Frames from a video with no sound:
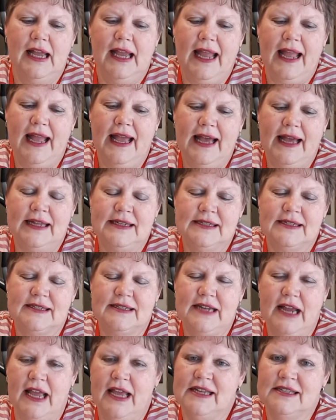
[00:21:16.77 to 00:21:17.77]
and
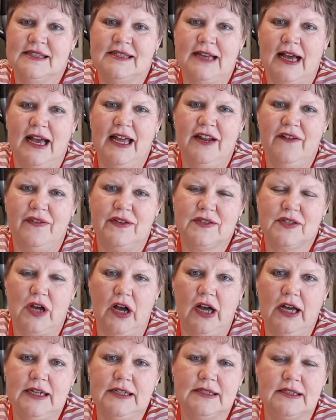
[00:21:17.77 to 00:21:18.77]
stay inside if it's
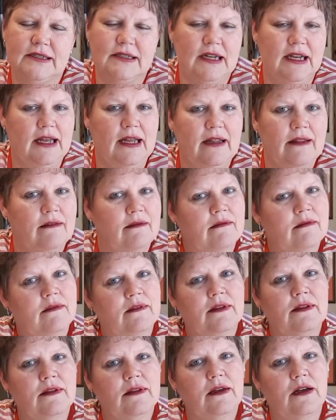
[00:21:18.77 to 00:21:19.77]
hot, and
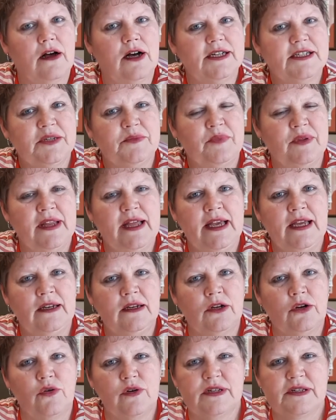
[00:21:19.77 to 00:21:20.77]

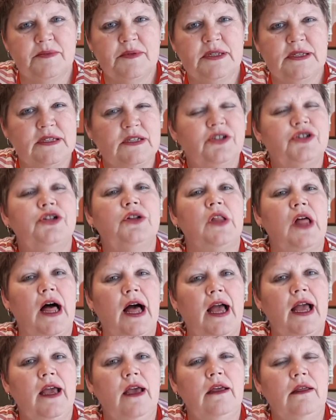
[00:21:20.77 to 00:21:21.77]
contemplate Christmas in
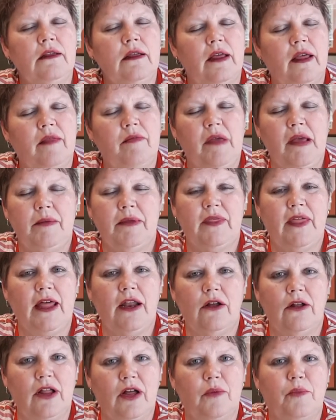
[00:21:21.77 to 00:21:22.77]
July, and maybe
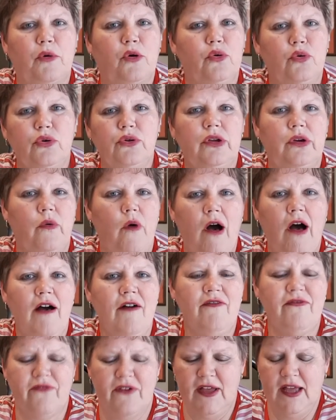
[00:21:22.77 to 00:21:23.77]
that'll help cool you
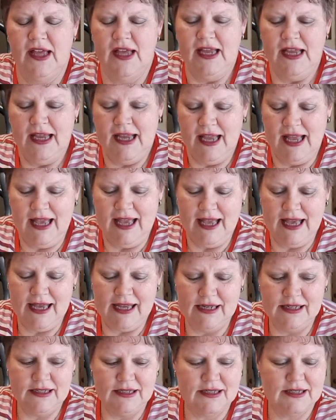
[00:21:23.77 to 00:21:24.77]
off.
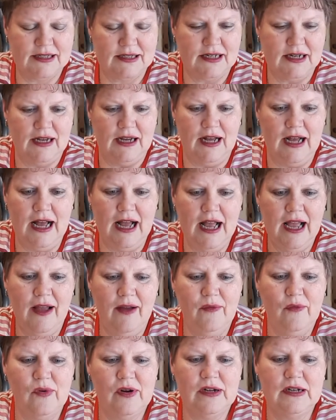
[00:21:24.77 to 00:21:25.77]
And I
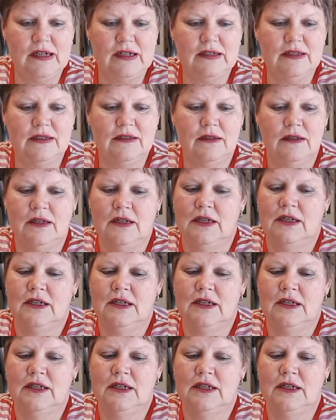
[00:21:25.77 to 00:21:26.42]
will,